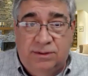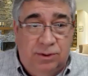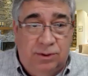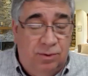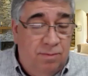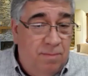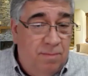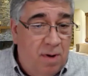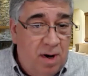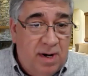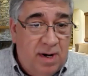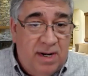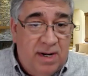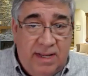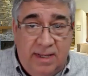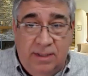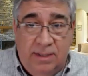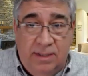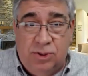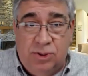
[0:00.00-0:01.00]
to
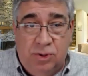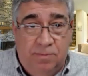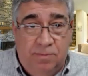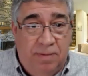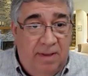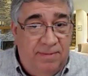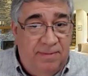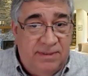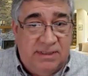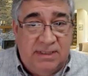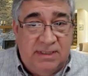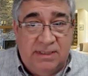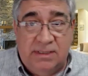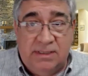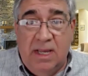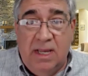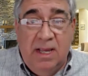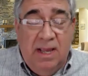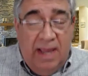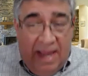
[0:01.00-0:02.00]
marketing to publicists,
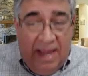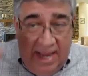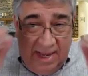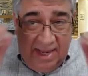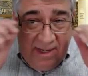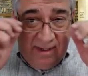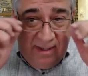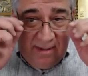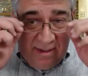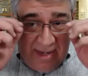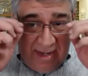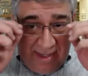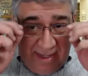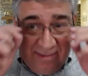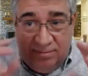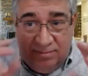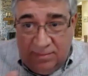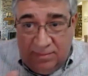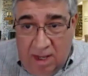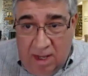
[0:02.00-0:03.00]
and
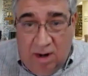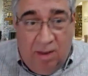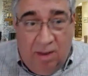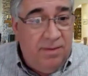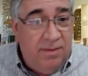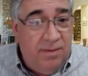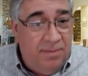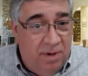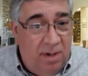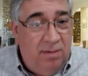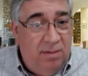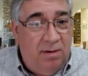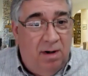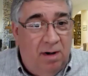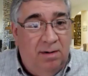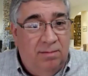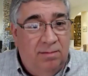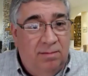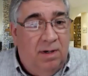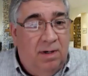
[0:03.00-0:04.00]
not all of them
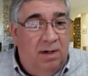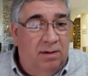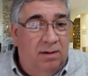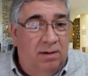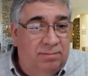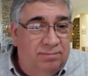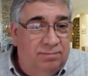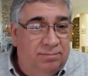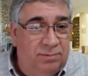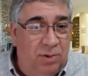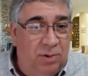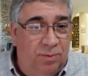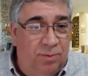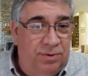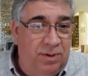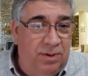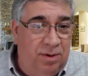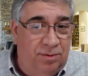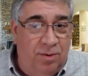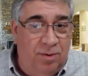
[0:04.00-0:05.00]
are know
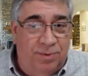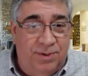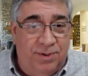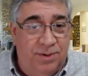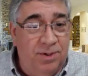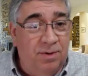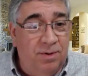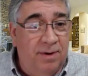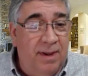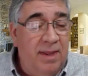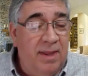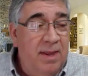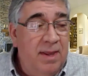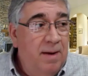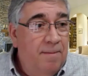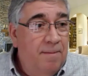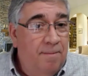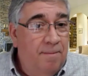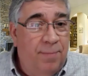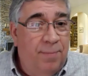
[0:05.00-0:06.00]
what they're doing,
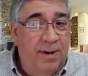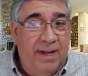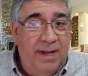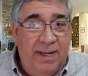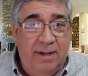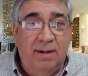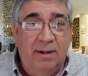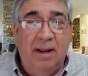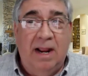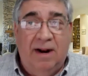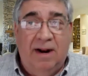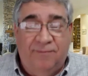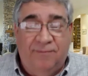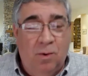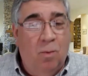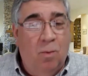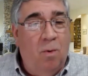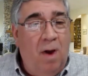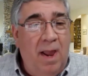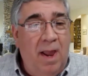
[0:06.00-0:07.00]
but after
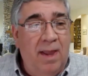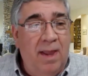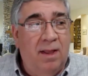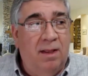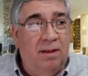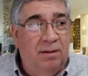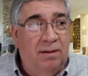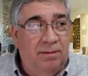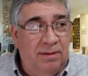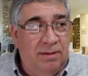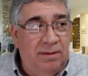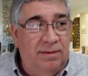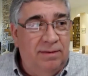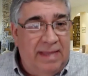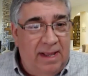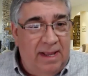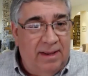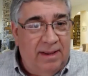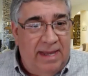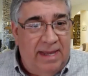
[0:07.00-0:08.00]
a while
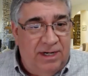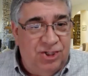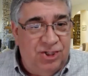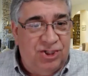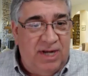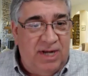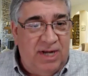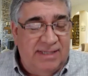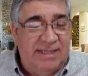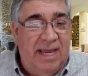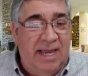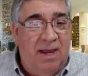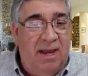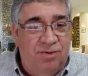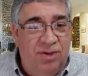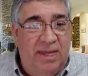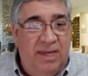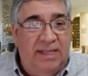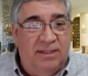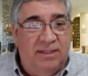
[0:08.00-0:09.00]
that kind of shakes out
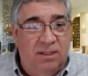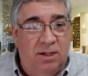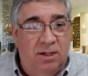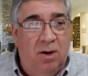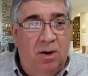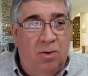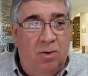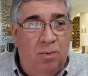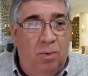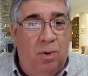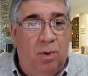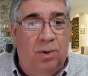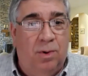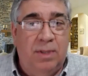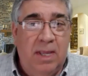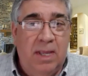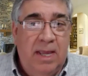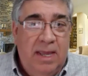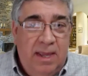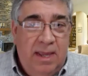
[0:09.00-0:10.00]
and you get to know, well,
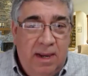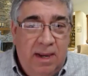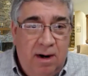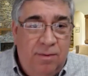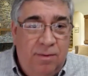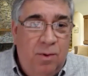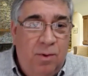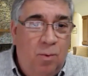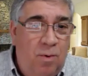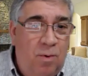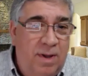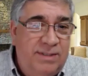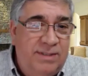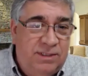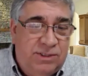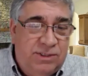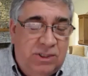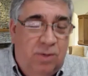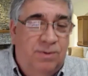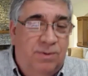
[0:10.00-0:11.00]
here are the ones
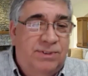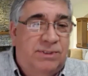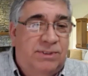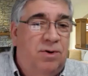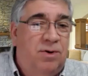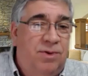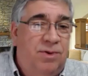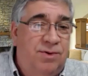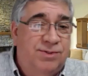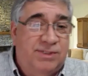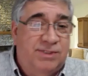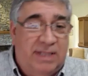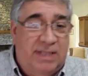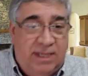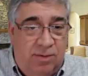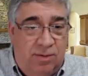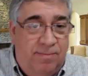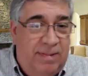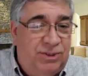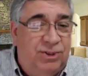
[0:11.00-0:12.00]
that so-and-so uses. Like
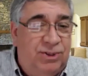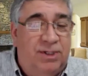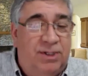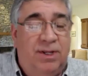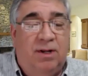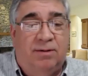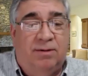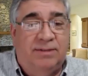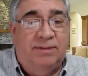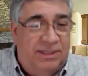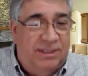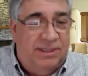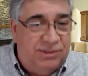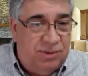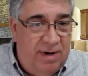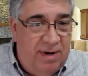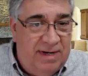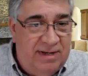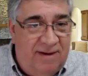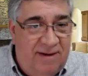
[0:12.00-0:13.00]
you mentioned,
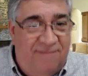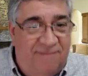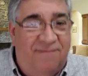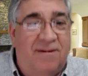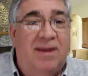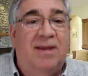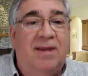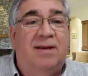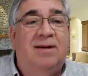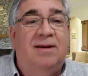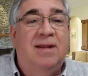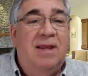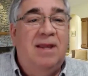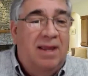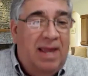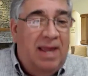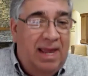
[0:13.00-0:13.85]
Desiree Duffy right.